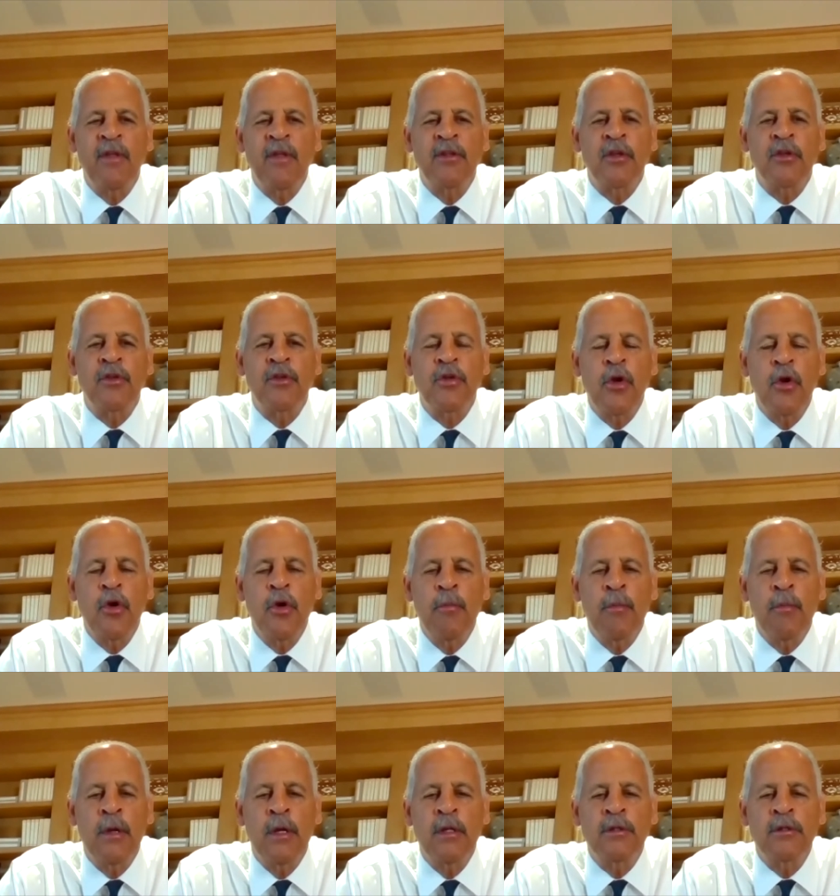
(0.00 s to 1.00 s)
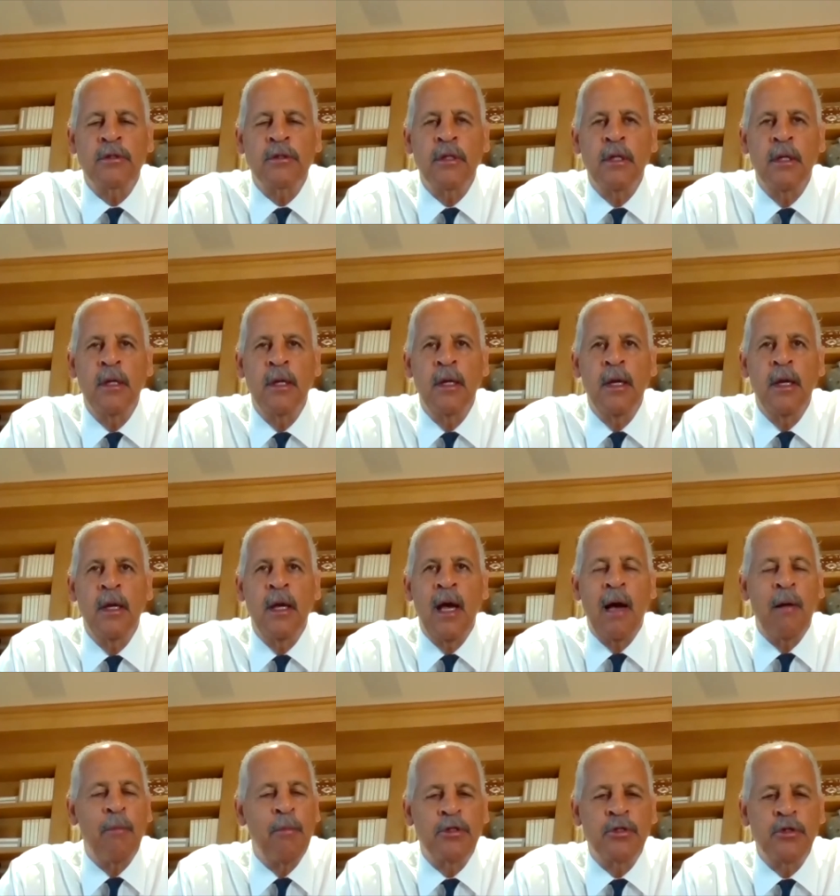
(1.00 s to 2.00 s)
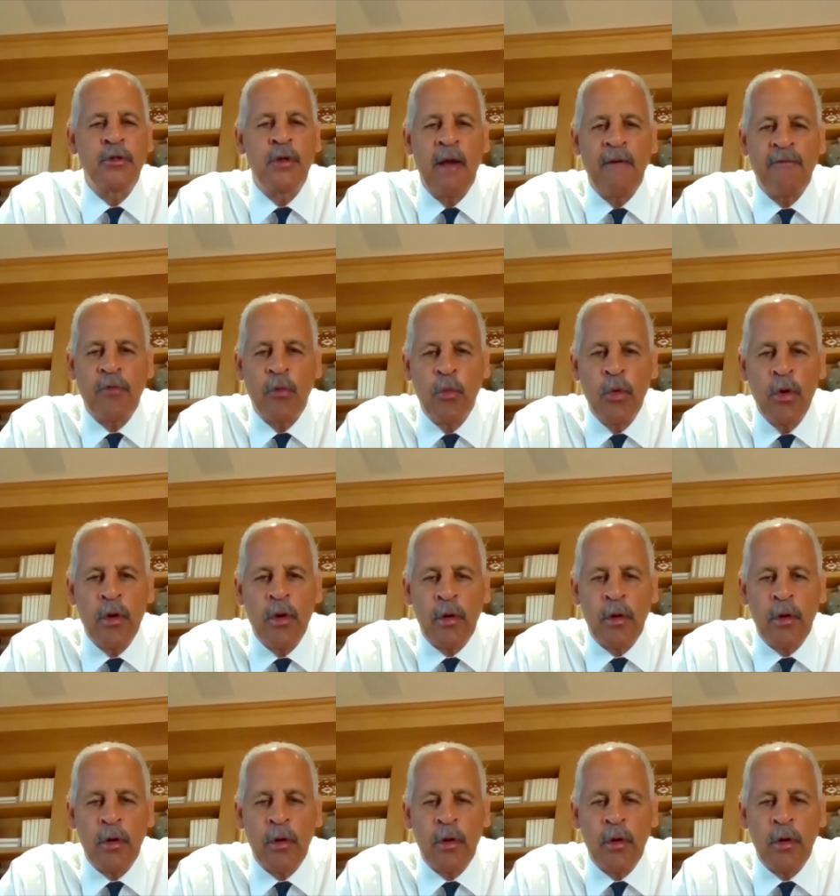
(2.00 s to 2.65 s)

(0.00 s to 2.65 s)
that determines how much you have to